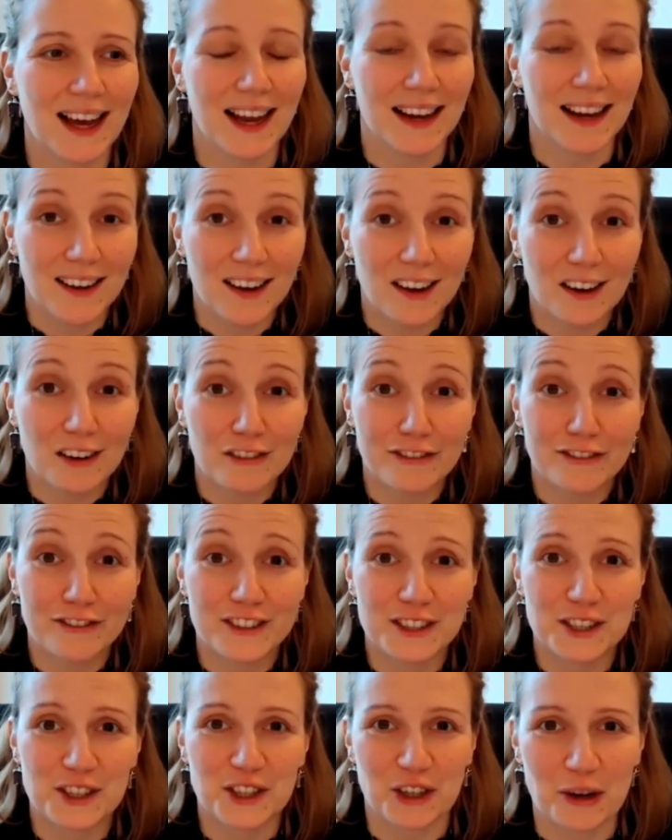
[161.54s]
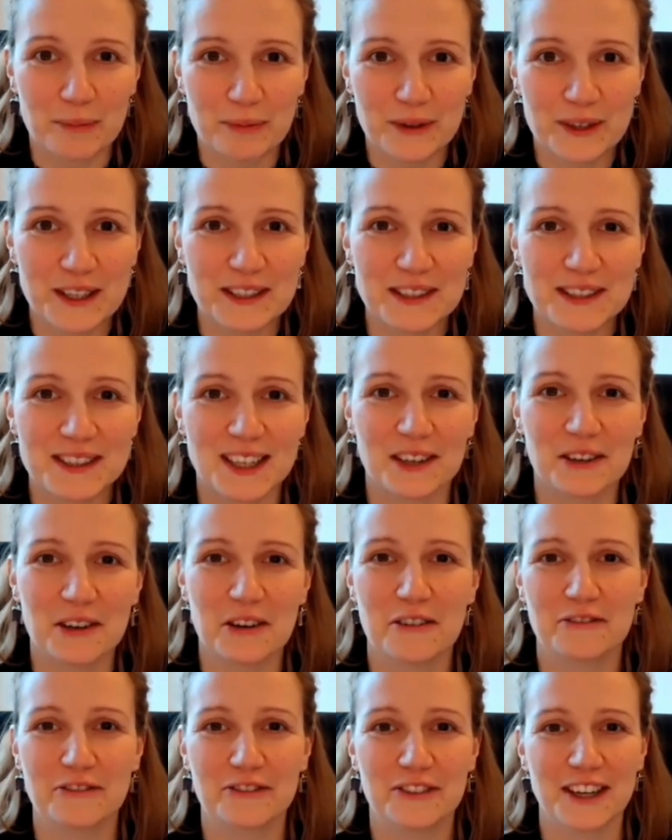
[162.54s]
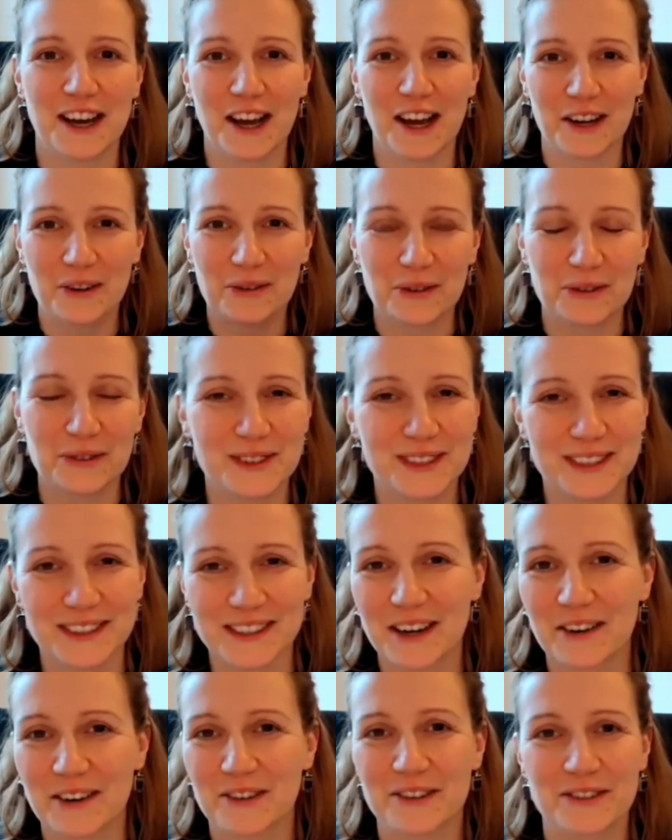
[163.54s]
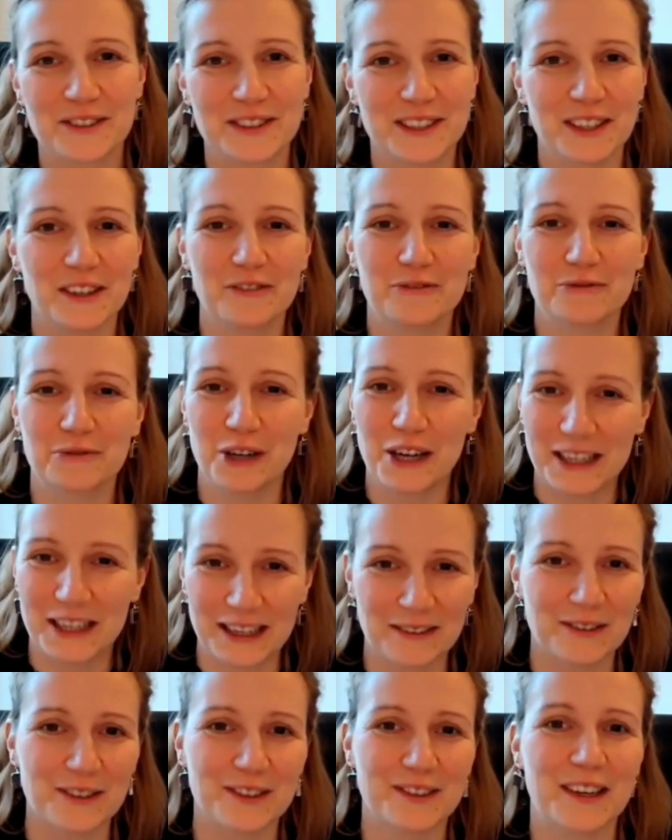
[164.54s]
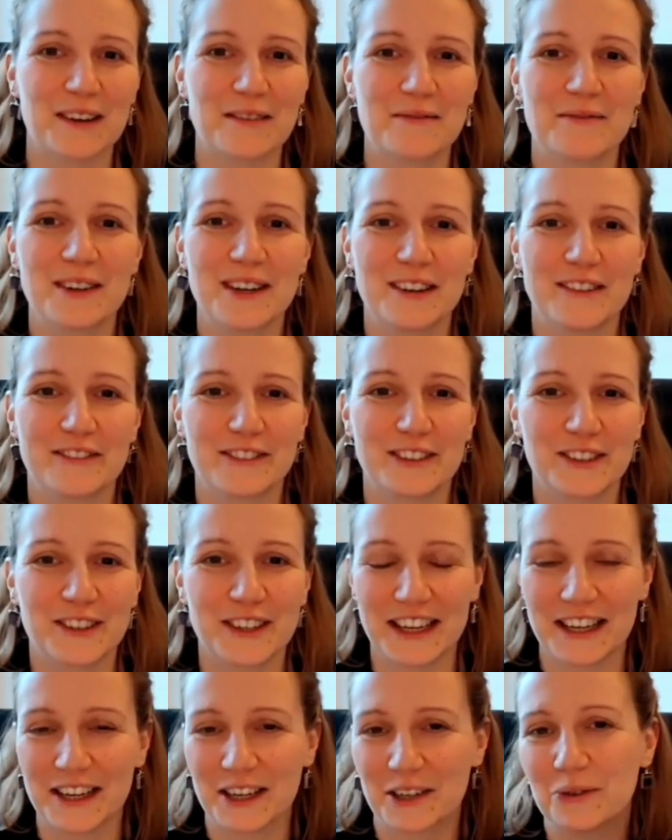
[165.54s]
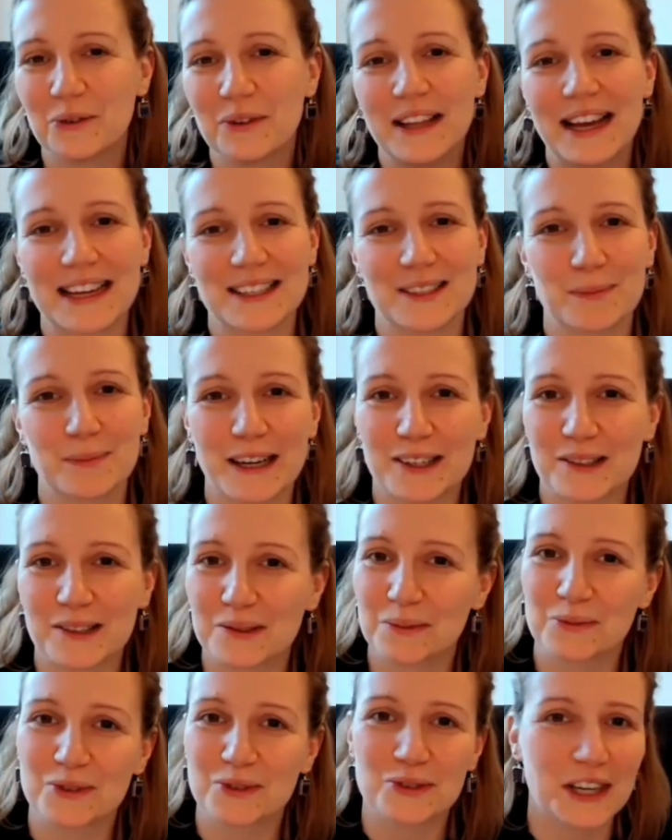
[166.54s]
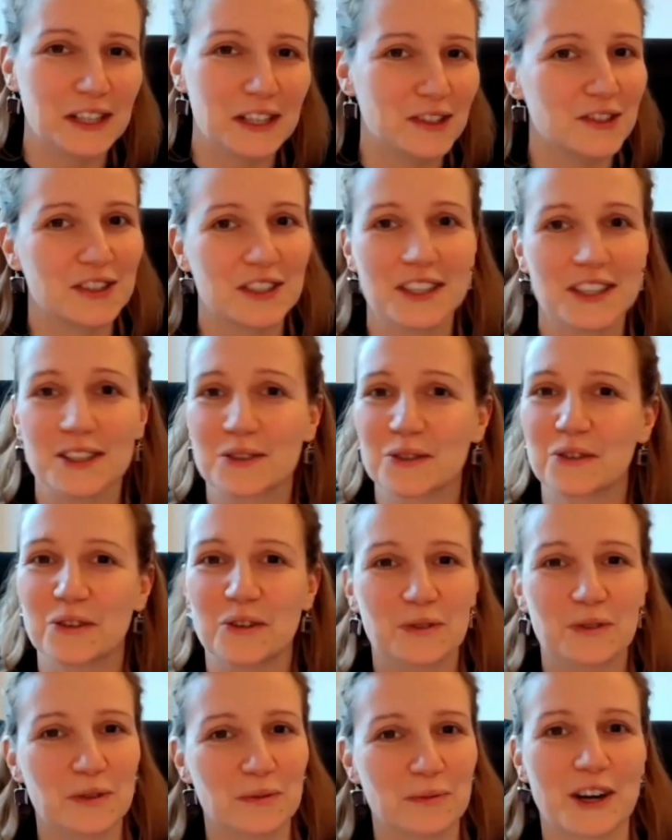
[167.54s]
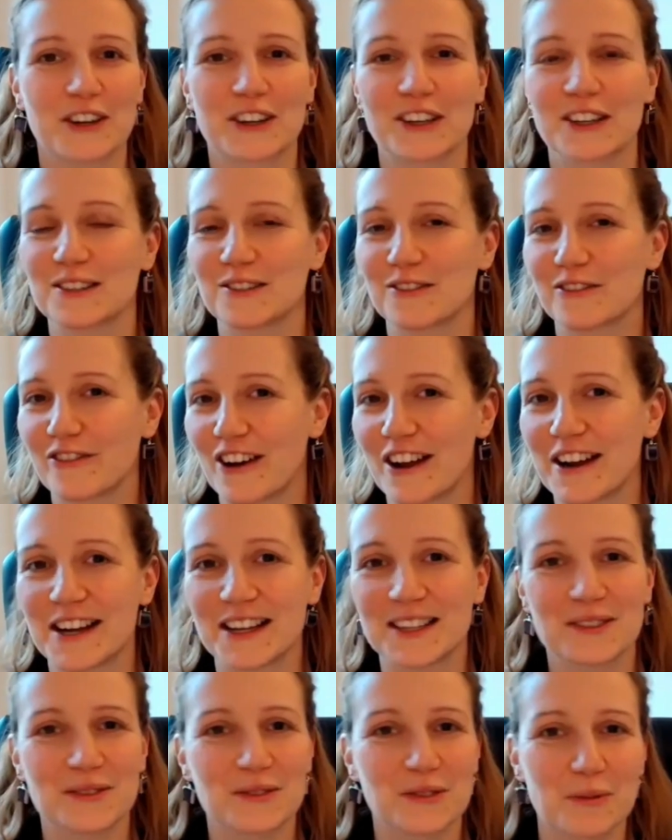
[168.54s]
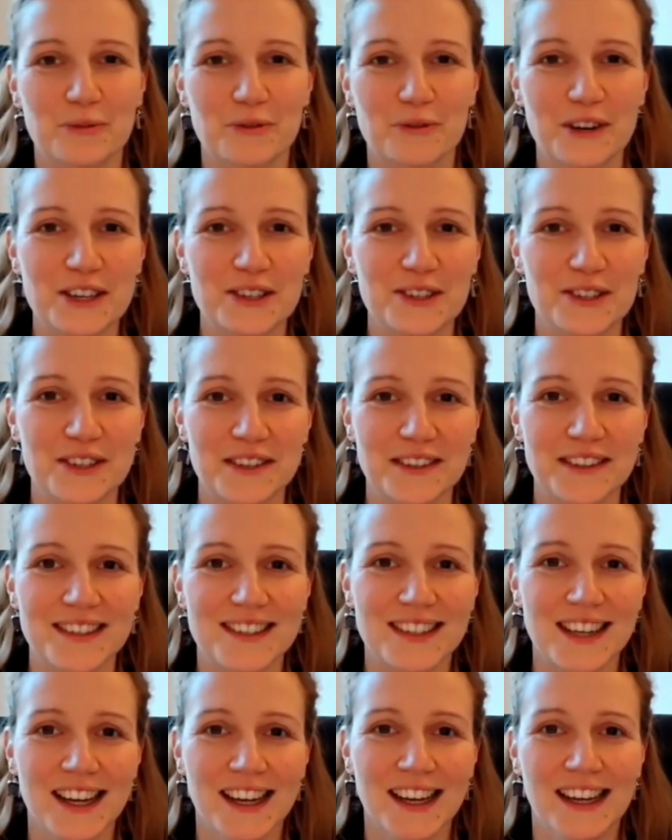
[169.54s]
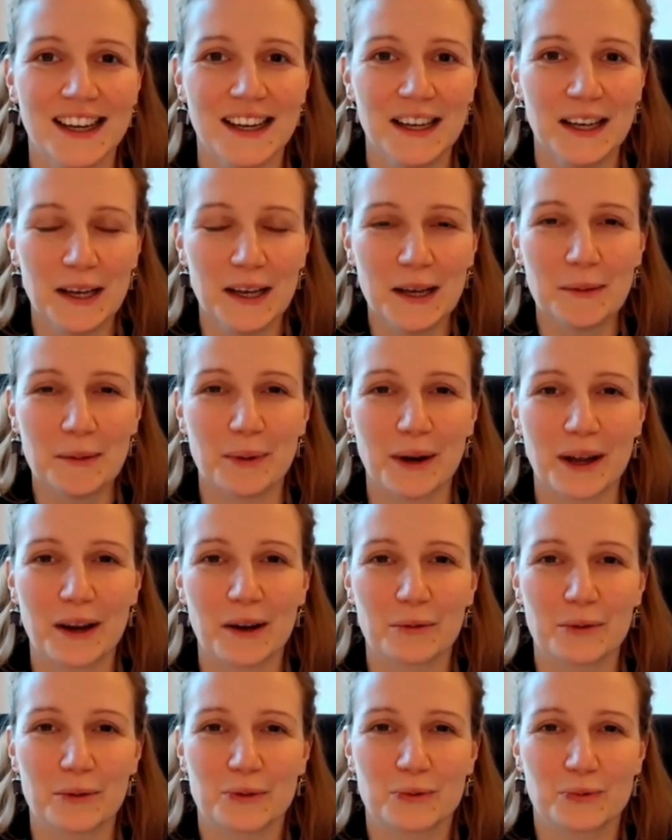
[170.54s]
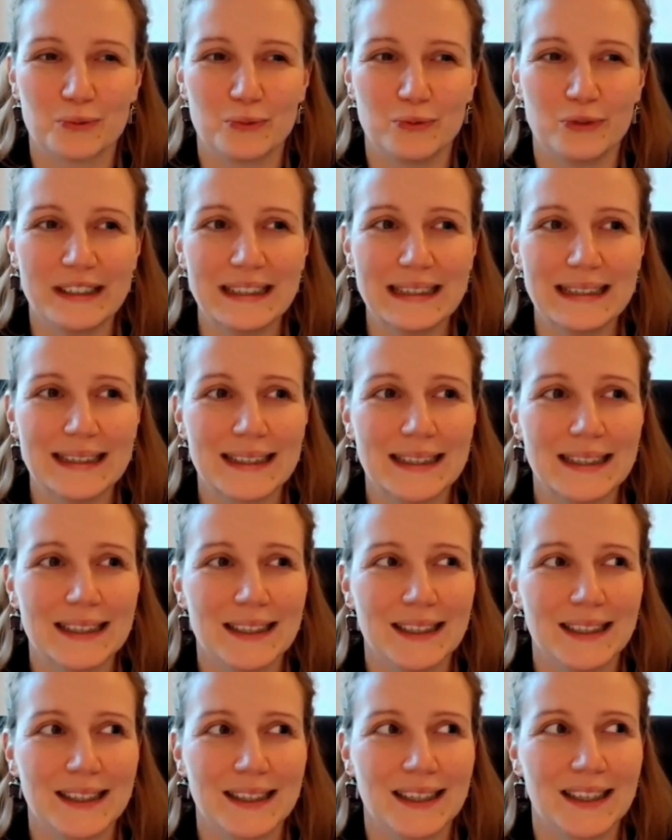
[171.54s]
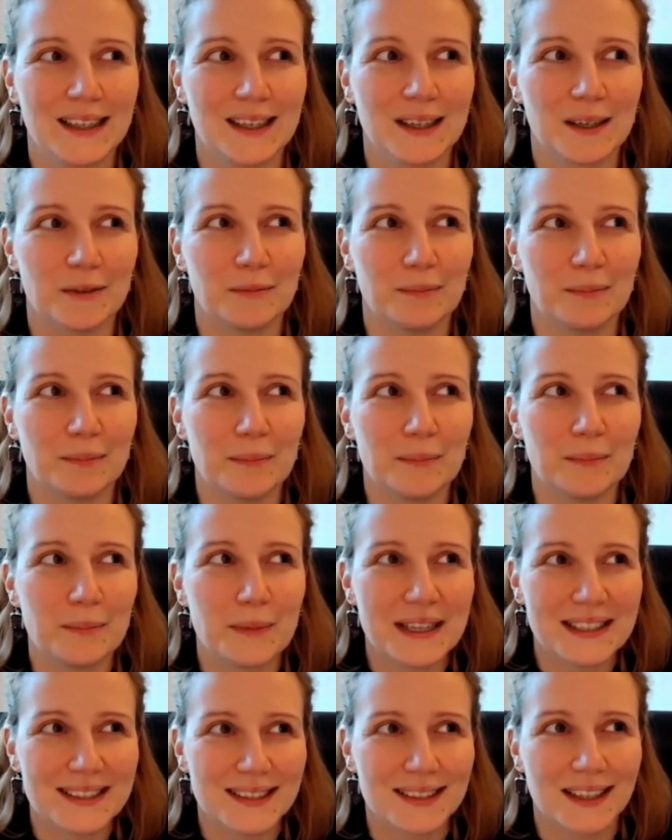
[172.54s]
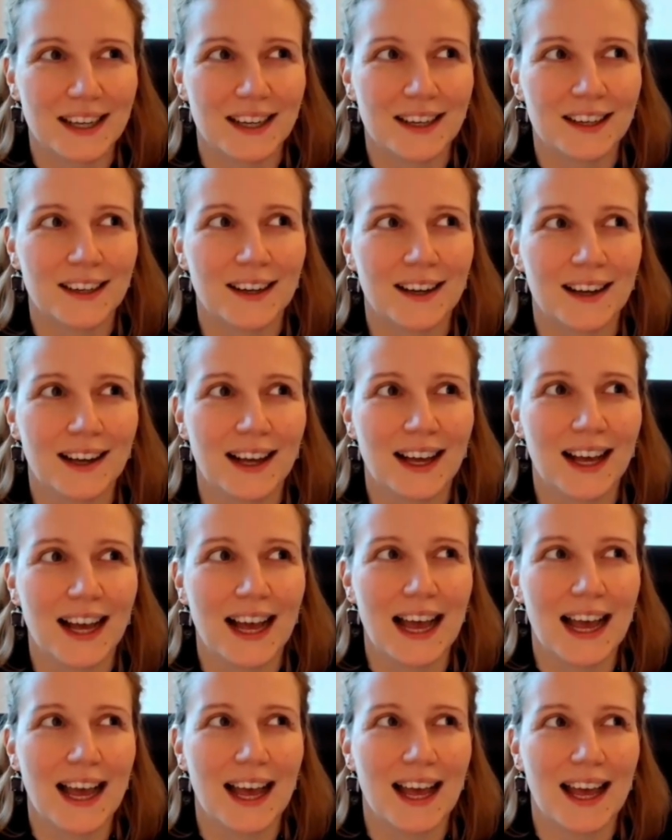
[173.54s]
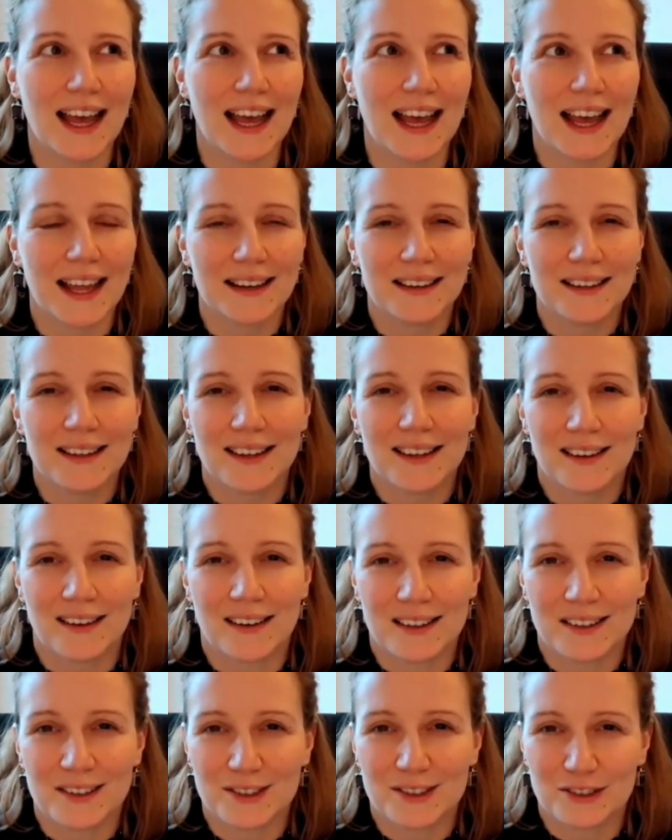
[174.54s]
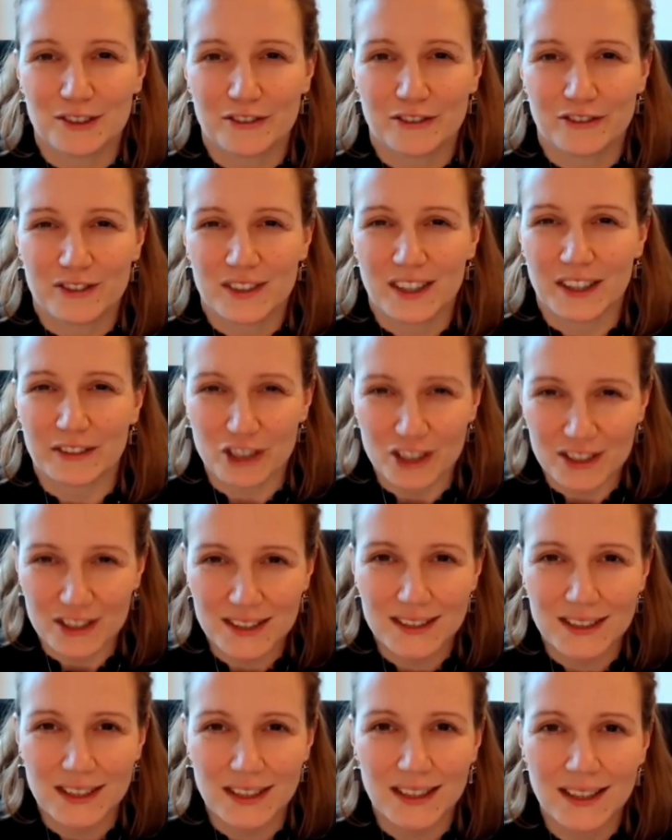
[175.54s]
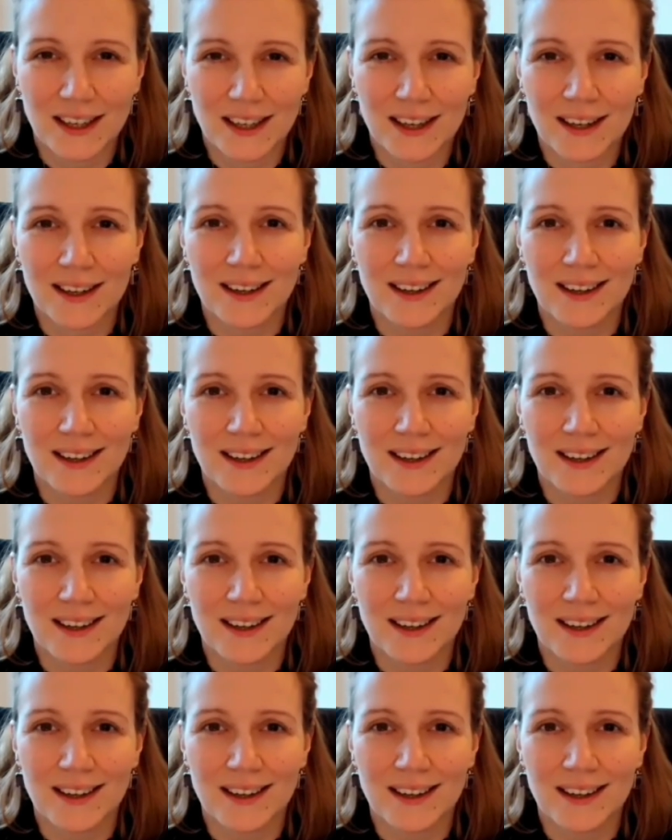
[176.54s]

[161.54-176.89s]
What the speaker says: I loved the companies. I loved the high growth scenarios. I loved working with them. I loved looking at all aspects from strategy to go to market to finance to operations. But I was really missing any kind of diversity.